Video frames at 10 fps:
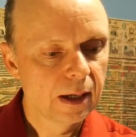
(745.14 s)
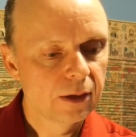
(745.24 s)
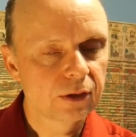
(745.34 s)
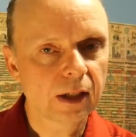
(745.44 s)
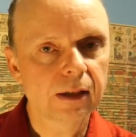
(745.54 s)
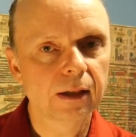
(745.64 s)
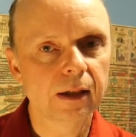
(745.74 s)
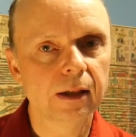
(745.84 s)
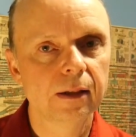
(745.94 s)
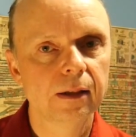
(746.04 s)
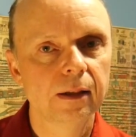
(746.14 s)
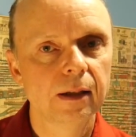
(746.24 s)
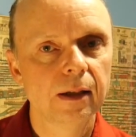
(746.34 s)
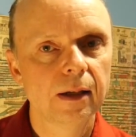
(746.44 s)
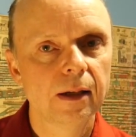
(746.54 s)
Suddenly,
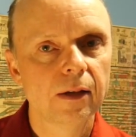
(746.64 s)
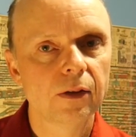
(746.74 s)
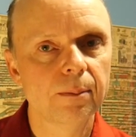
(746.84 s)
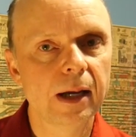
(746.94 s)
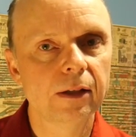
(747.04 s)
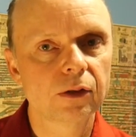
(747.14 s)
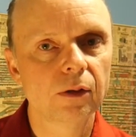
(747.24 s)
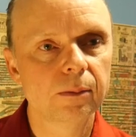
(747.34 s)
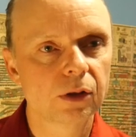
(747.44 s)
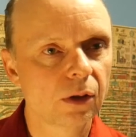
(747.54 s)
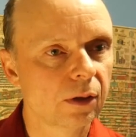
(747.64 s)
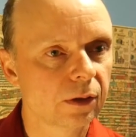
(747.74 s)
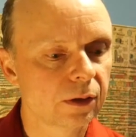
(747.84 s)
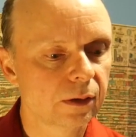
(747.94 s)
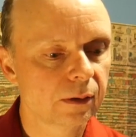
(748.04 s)
the mainstream
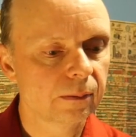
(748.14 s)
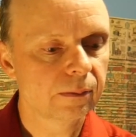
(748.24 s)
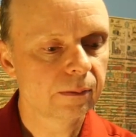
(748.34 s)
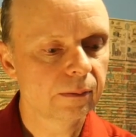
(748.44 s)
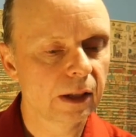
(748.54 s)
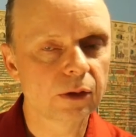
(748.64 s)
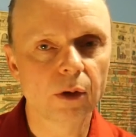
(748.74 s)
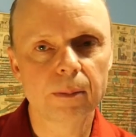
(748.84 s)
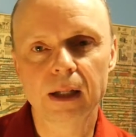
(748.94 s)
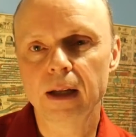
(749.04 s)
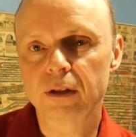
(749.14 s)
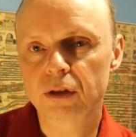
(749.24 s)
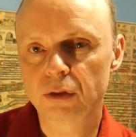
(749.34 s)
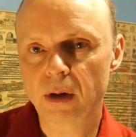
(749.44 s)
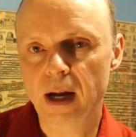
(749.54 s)
church is going to be led
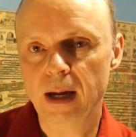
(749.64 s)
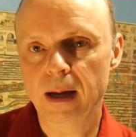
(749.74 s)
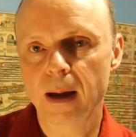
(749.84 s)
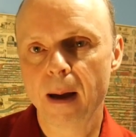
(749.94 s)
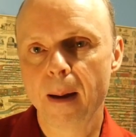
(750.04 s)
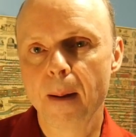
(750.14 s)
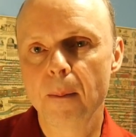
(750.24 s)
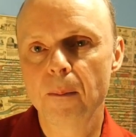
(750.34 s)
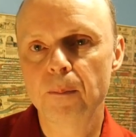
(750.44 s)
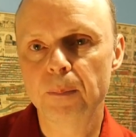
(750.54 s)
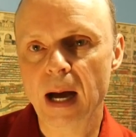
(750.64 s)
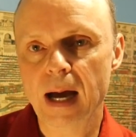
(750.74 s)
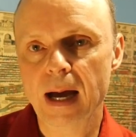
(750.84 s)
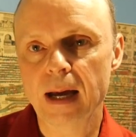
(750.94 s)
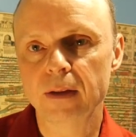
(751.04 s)
astray
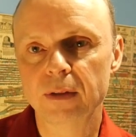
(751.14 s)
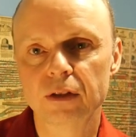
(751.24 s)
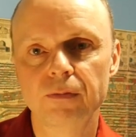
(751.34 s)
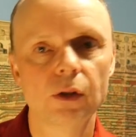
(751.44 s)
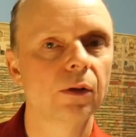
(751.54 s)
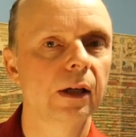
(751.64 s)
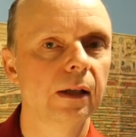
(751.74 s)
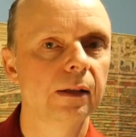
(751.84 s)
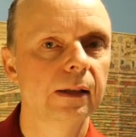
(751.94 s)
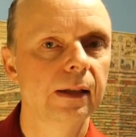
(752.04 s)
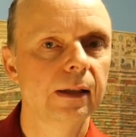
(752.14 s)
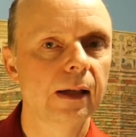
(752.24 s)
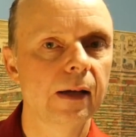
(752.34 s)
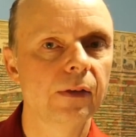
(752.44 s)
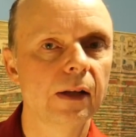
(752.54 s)
by this fury,
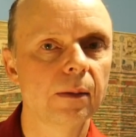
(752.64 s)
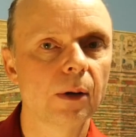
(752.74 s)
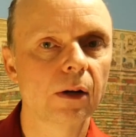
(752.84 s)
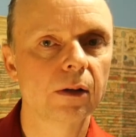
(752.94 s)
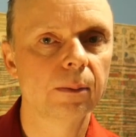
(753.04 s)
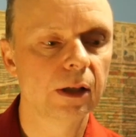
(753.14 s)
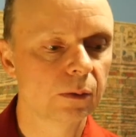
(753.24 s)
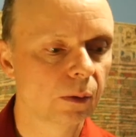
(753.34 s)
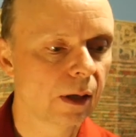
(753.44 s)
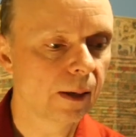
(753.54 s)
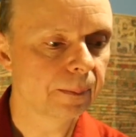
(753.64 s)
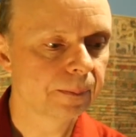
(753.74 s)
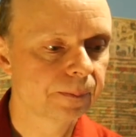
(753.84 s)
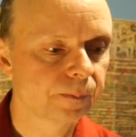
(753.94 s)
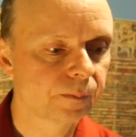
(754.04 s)
and then the mark of the beast will come.
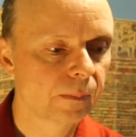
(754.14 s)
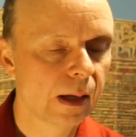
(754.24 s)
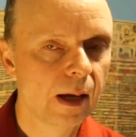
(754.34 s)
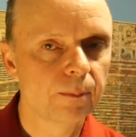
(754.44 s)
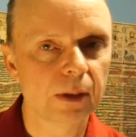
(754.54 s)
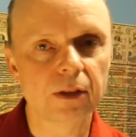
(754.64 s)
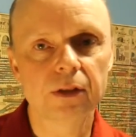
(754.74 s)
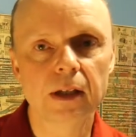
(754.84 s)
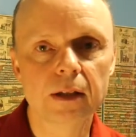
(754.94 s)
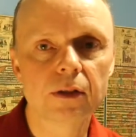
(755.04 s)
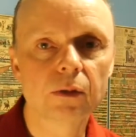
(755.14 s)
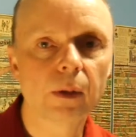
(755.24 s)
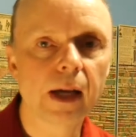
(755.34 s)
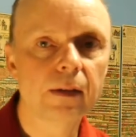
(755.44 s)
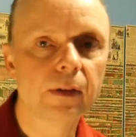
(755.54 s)
But you see, this is
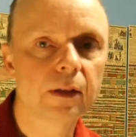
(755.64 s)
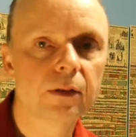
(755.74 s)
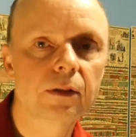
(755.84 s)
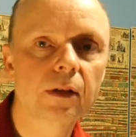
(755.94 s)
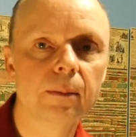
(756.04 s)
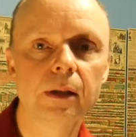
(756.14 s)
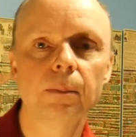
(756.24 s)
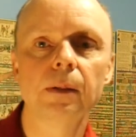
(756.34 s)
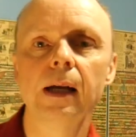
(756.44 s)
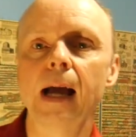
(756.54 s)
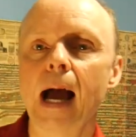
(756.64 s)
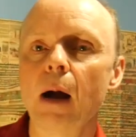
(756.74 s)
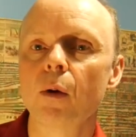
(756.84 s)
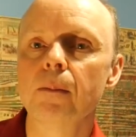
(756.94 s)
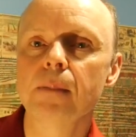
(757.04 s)
where Adventists come into play.
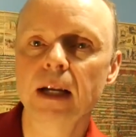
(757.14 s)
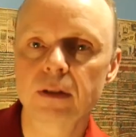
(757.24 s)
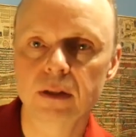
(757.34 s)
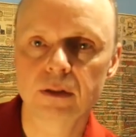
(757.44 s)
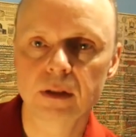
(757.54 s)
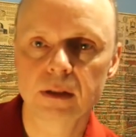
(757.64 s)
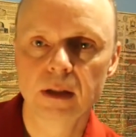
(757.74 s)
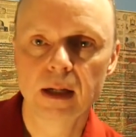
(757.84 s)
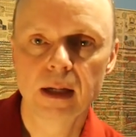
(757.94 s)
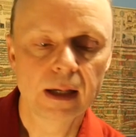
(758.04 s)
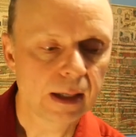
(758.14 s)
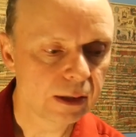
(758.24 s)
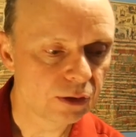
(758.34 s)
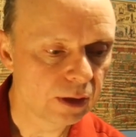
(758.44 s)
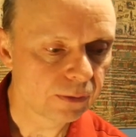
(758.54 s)
Our message
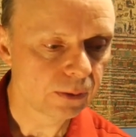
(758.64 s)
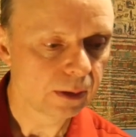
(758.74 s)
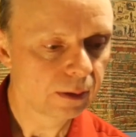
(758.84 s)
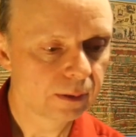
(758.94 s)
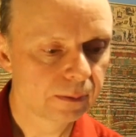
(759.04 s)
is different.